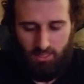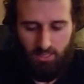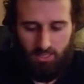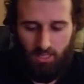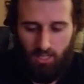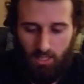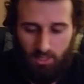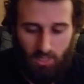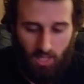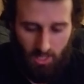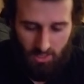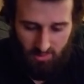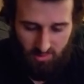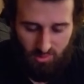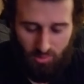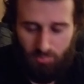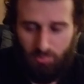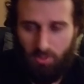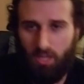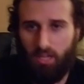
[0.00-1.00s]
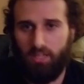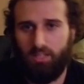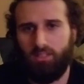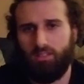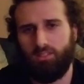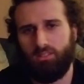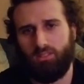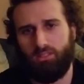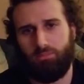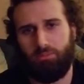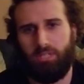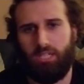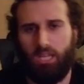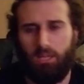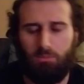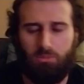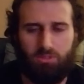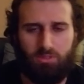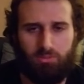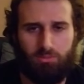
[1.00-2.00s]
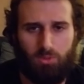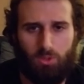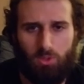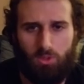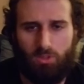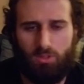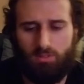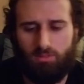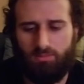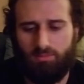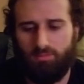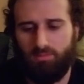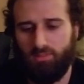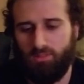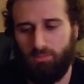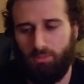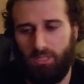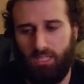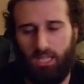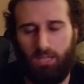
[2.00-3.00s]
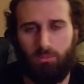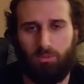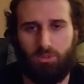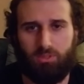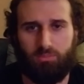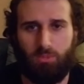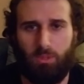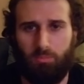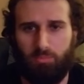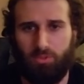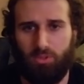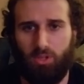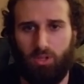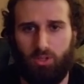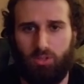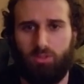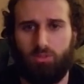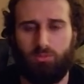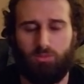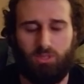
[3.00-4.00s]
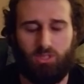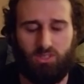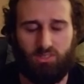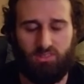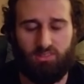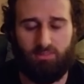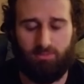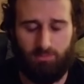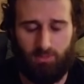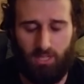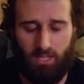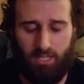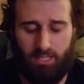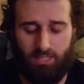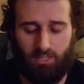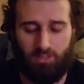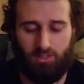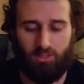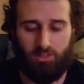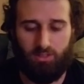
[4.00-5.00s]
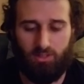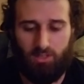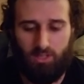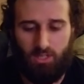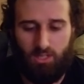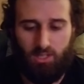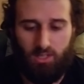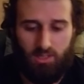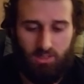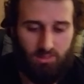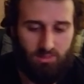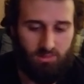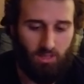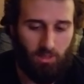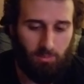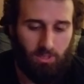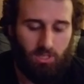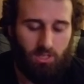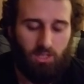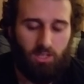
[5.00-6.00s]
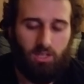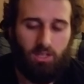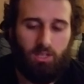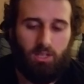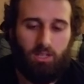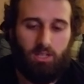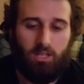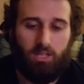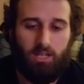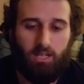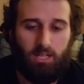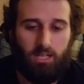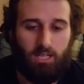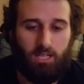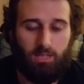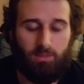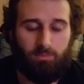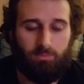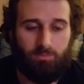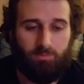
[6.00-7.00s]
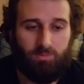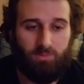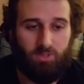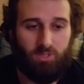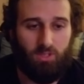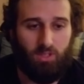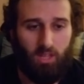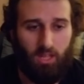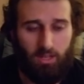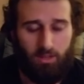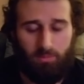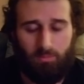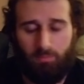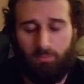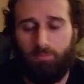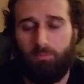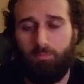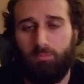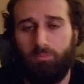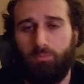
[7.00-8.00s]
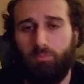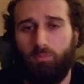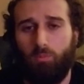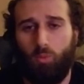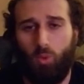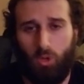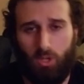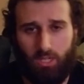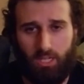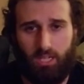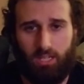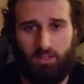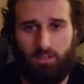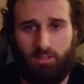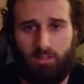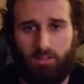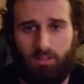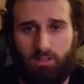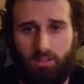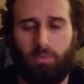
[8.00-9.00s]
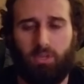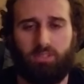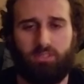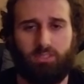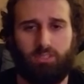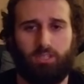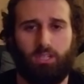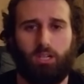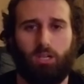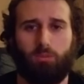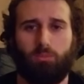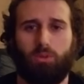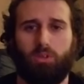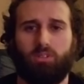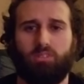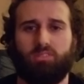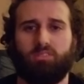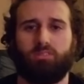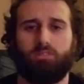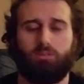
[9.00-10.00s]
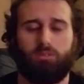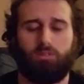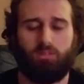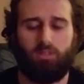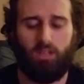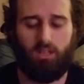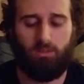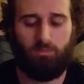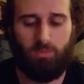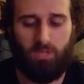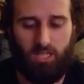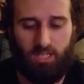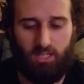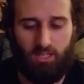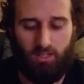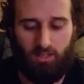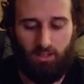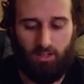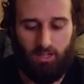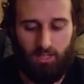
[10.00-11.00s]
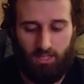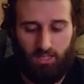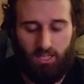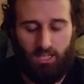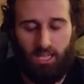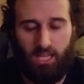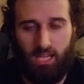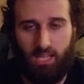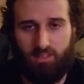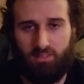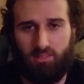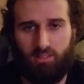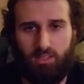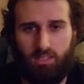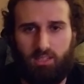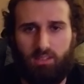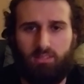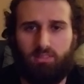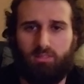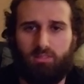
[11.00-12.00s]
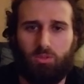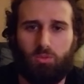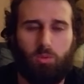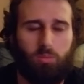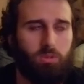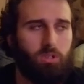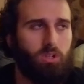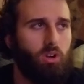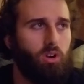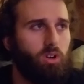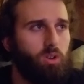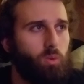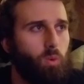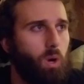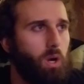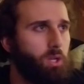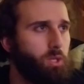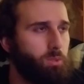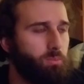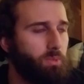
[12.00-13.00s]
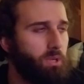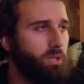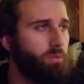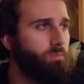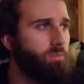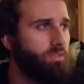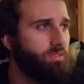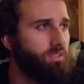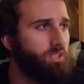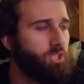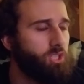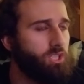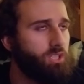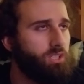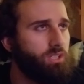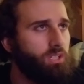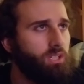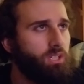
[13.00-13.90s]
lying supine, to being able to roll, to being able to be prone, which is lying on your stomach, to then working up onto your elbows, to then being in a hands and knees, or what we call quadruped position.